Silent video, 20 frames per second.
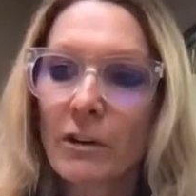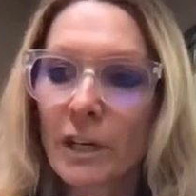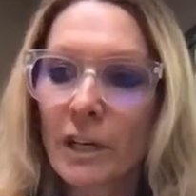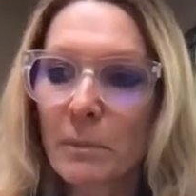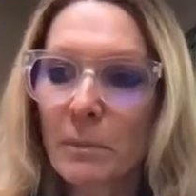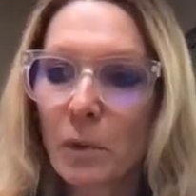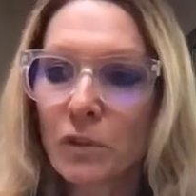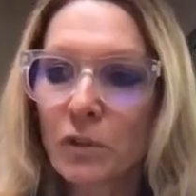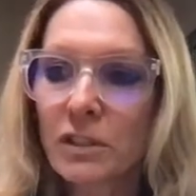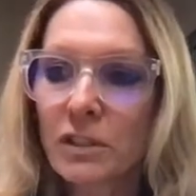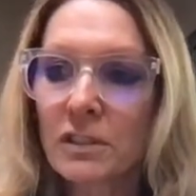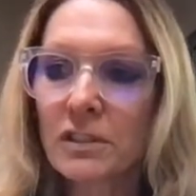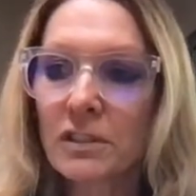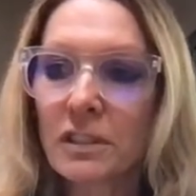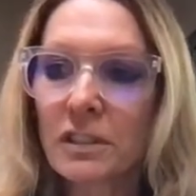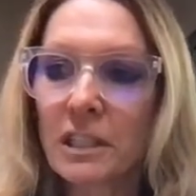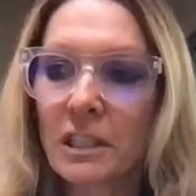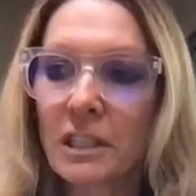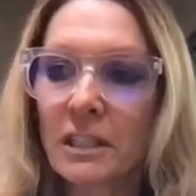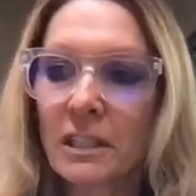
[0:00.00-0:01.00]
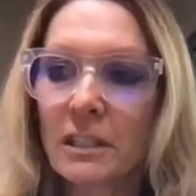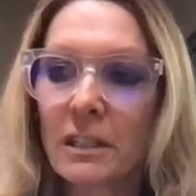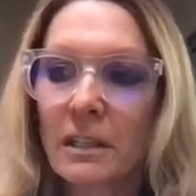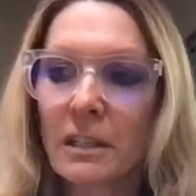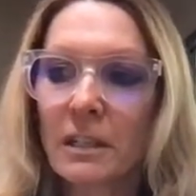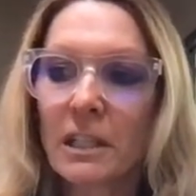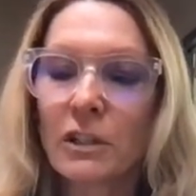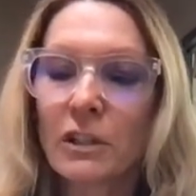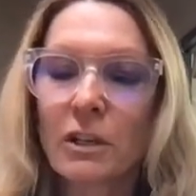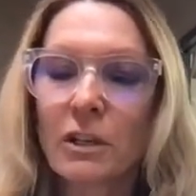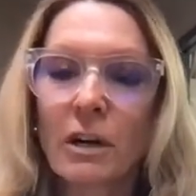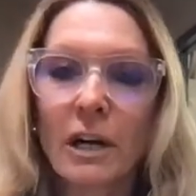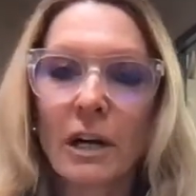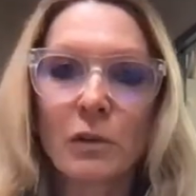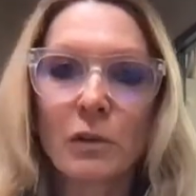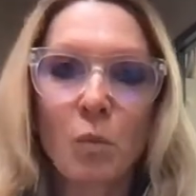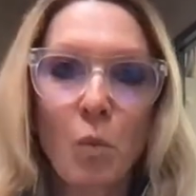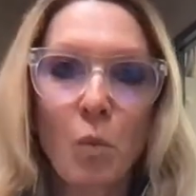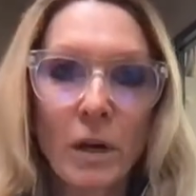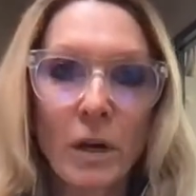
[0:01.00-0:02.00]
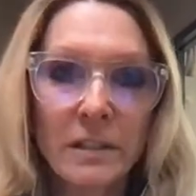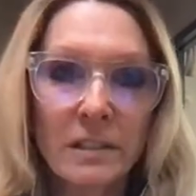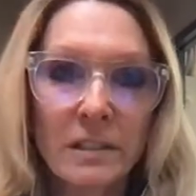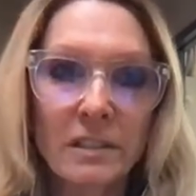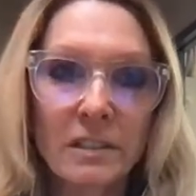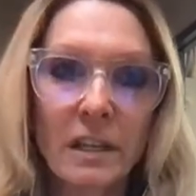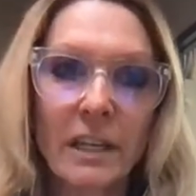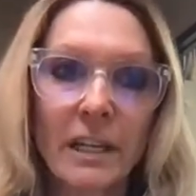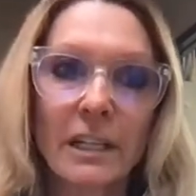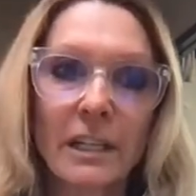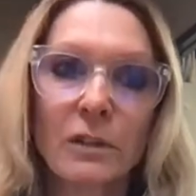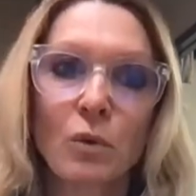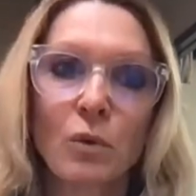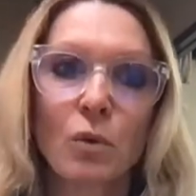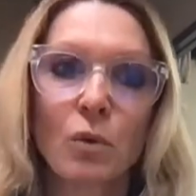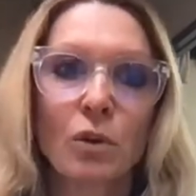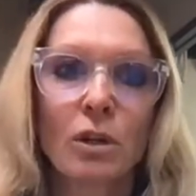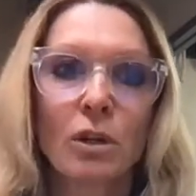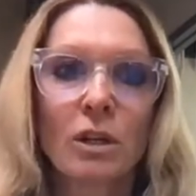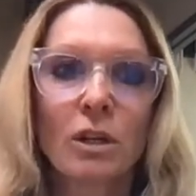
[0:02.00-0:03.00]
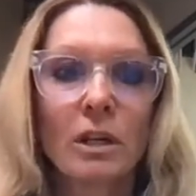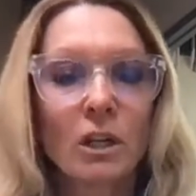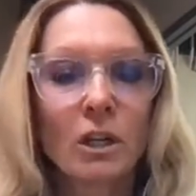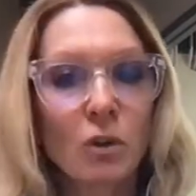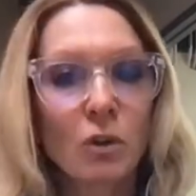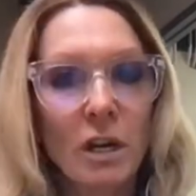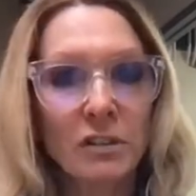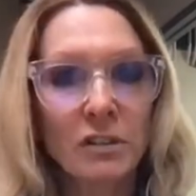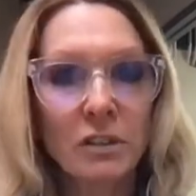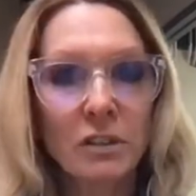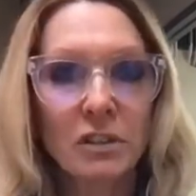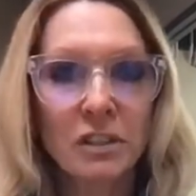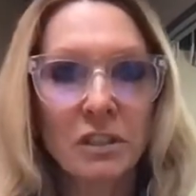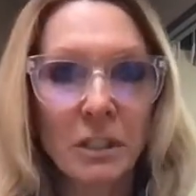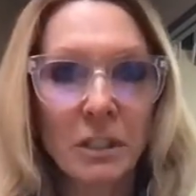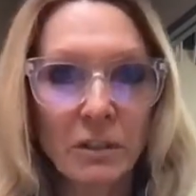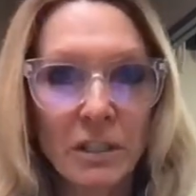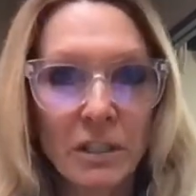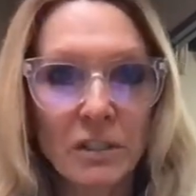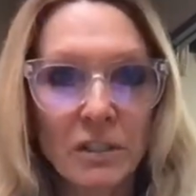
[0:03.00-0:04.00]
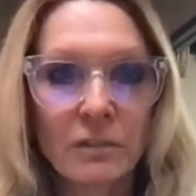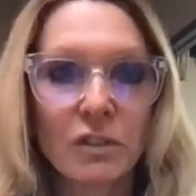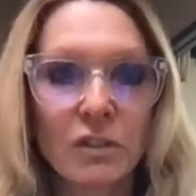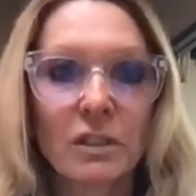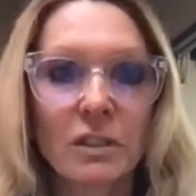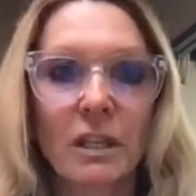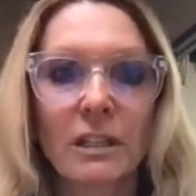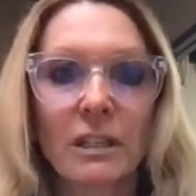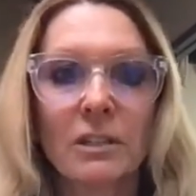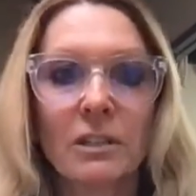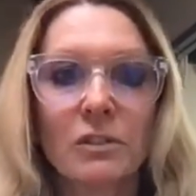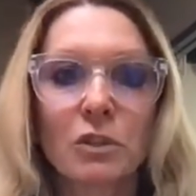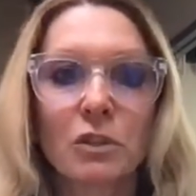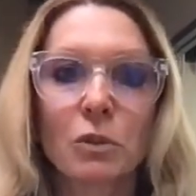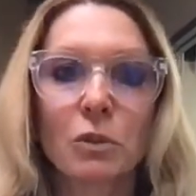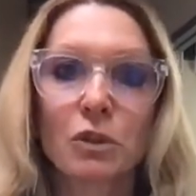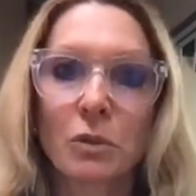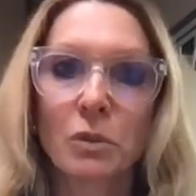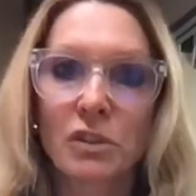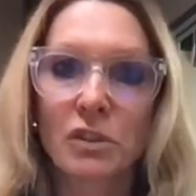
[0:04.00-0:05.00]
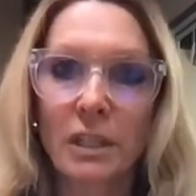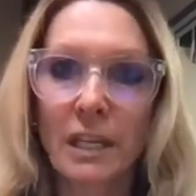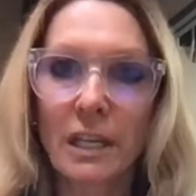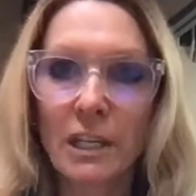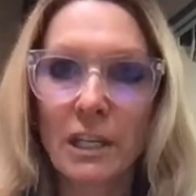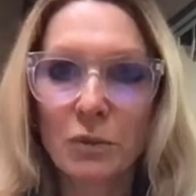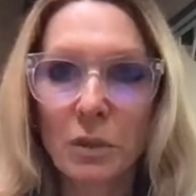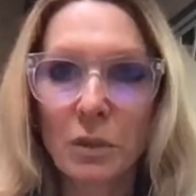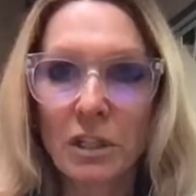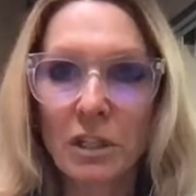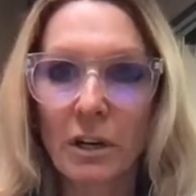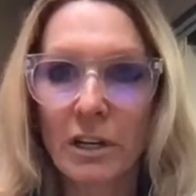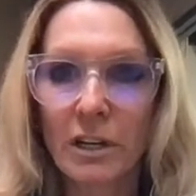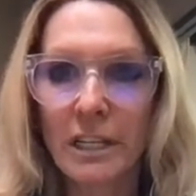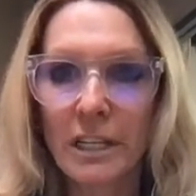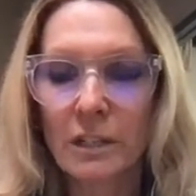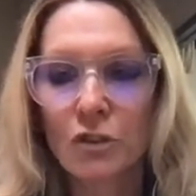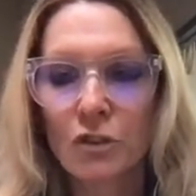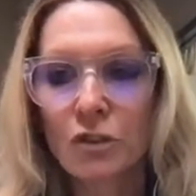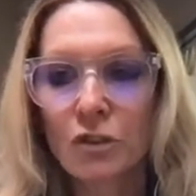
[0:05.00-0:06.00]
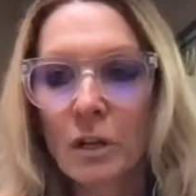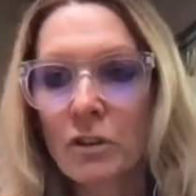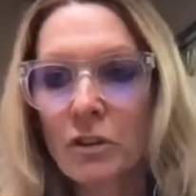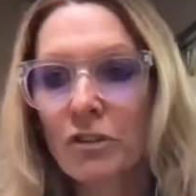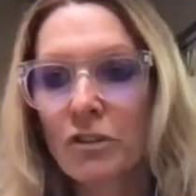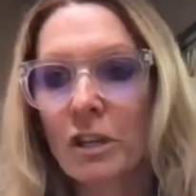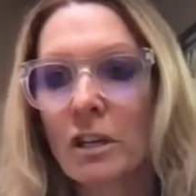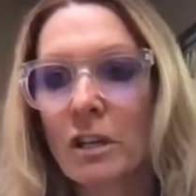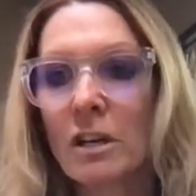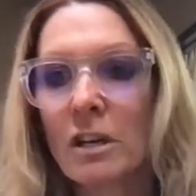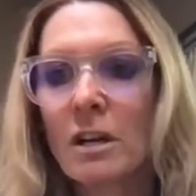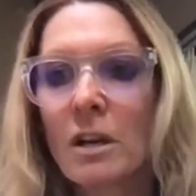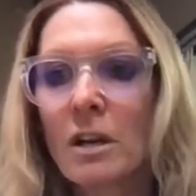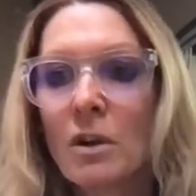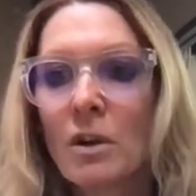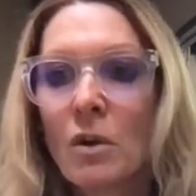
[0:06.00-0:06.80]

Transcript: able to see either on one site or across a series of sites, which was the case with Garney Construction,